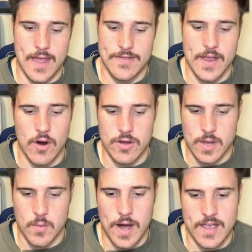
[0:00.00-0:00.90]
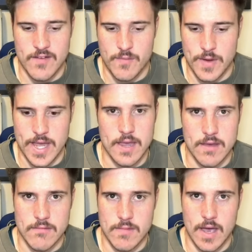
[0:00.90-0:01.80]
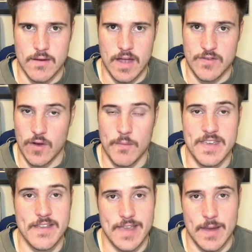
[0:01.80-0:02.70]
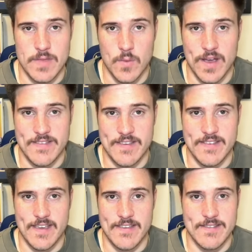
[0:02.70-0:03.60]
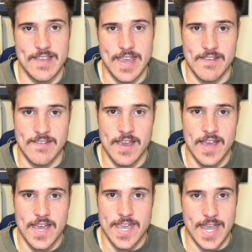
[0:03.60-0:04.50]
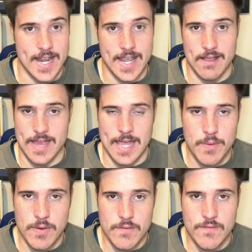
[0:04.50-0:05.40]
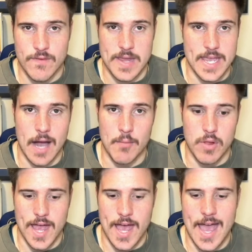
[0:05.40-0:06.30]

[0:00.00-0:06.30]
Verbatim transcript: and their only way of being a top-tier team in the West this season is getting a leap from a young player.